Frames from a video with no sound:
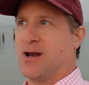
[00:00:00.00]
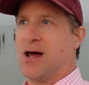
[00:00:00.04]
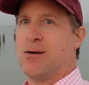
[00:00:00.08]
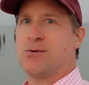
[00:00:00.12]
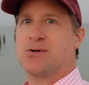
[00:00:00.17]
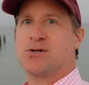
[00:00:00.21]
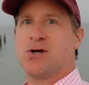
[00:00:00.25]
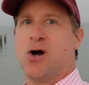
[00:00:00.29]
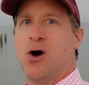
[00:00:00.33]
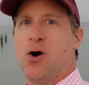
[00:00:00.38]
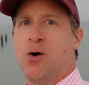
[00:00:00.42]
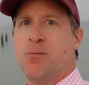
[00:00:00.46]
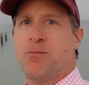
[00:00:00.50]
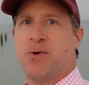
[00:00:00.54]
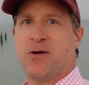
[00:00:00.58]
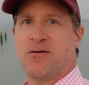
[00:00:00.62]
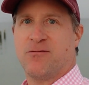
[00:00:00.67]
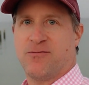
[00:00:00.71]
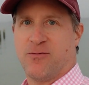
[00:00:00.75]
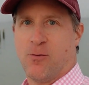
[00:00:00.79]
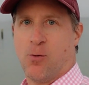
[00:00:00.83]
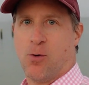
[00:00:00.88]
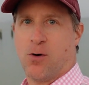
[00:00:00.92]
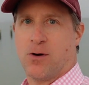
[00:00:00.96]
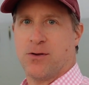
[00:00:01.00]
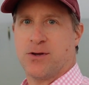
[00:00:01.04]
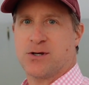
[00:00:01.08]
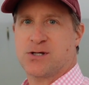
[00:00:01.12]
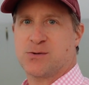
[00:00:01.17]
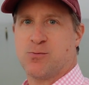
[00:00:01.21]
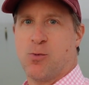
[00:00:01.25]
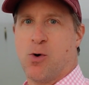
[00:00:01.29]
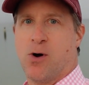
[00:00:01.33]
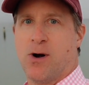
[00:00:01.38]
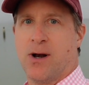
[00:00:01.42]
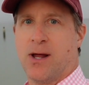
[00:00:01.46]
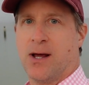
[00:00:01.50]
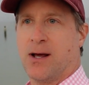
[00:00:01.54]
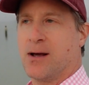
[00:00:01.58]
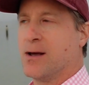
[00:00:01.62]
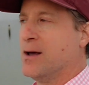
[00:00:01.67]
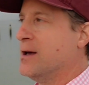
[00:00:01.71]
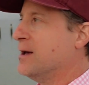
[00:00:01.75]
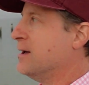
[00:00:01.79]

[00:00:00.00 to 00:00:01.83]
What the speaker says: I was hoping for this morning